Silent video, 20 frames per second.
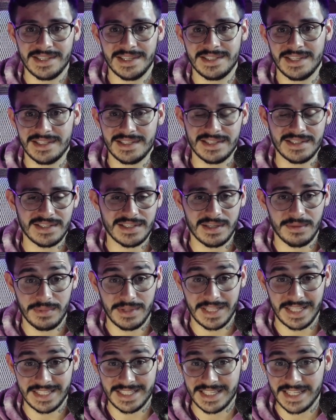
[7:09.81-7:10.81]
This isn't
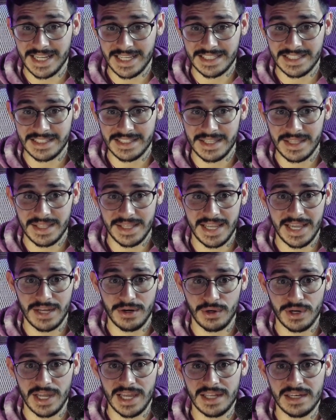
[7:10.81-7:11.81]
something that's connected to the
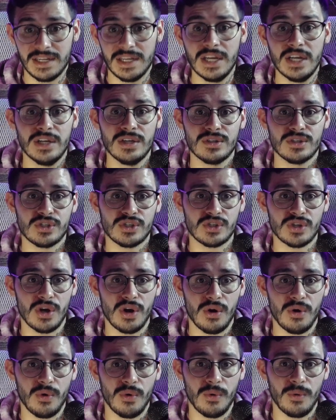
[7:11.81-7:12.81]
internet.
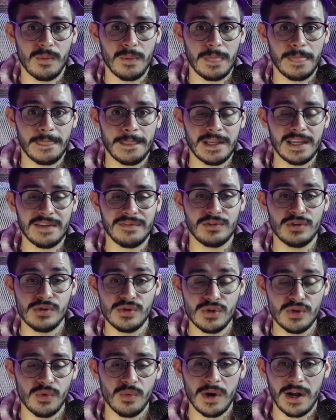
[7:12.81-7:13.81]
So if
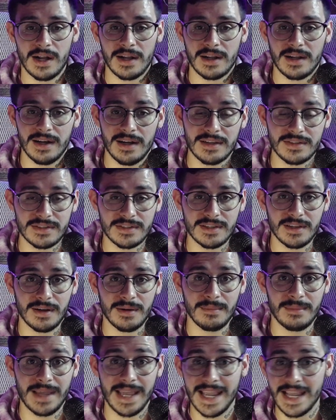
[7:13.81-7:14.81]
you do want
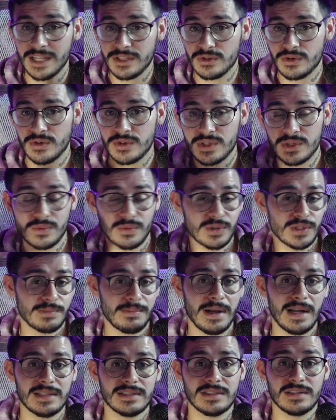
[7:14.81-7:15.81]
custom answers and
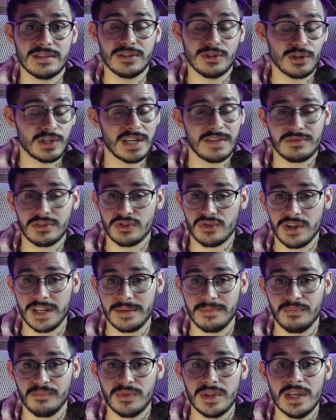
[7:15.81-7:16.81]
responses, you're going to have to train
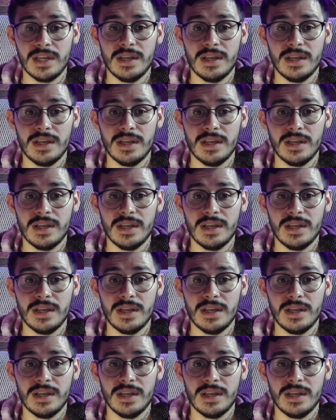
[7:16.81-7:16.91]
it.